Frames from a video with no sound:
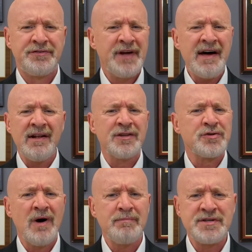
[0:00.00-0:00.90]
Donald
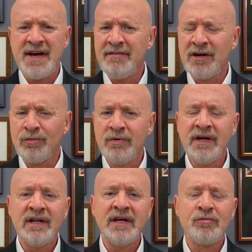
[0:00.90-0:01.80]
Trump is having a
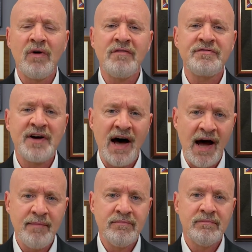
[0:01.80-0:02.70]
really rough
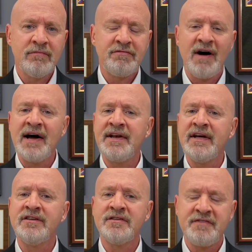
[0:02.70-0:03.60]
time
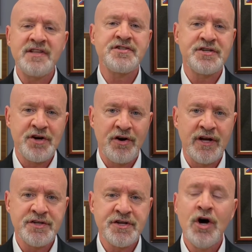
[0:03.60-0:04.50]
finding defense
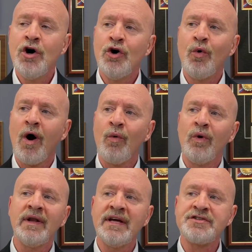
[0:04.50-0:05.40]
attorneys who are
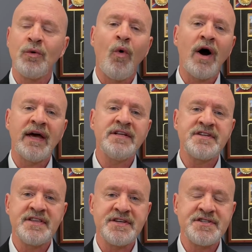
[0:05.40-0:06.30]
willing to walk
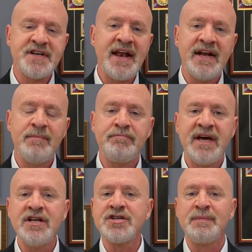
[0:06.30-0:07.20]
into the Senate
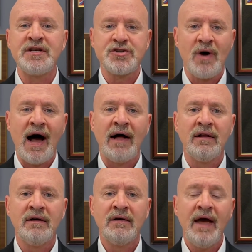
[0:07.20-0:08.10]
impeachment
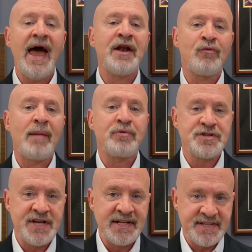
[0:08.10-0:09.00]
trial and
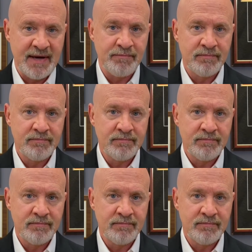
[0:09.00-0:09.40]
represent him.